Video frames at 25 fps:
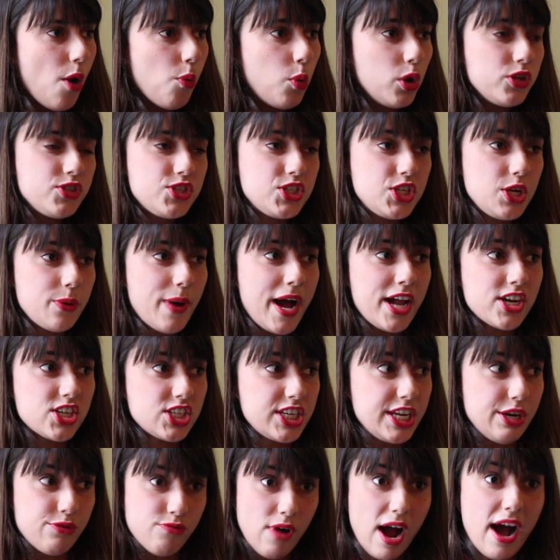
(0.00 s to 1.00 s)
Once you
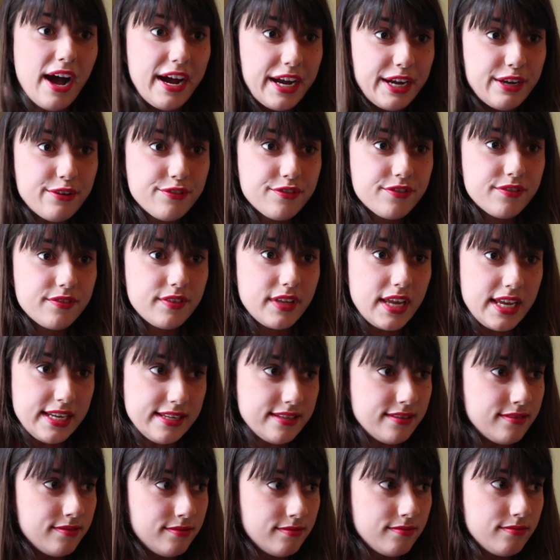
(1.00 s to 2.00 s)
actually arrive
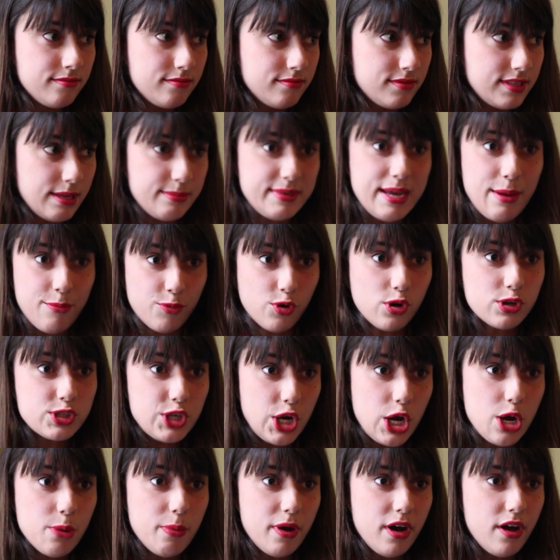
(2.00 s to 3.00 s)
in September,
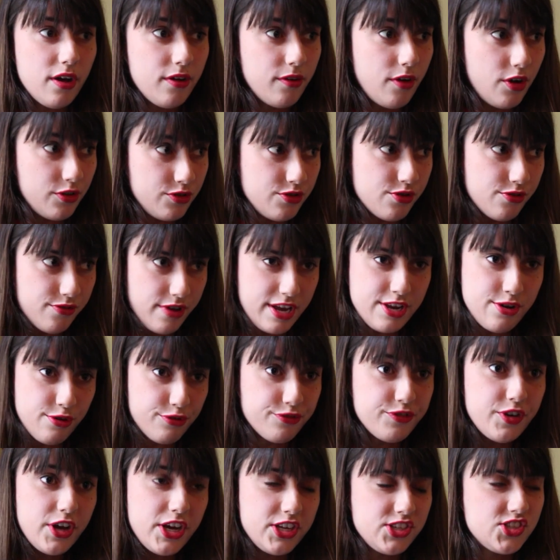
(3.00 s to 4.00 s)
October in
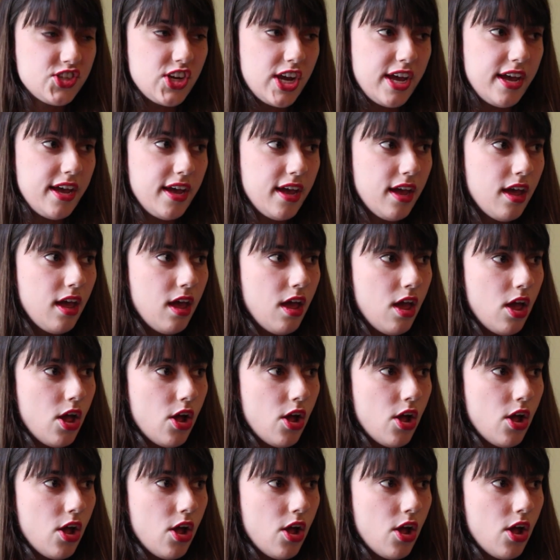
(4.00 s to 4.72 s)
your first year,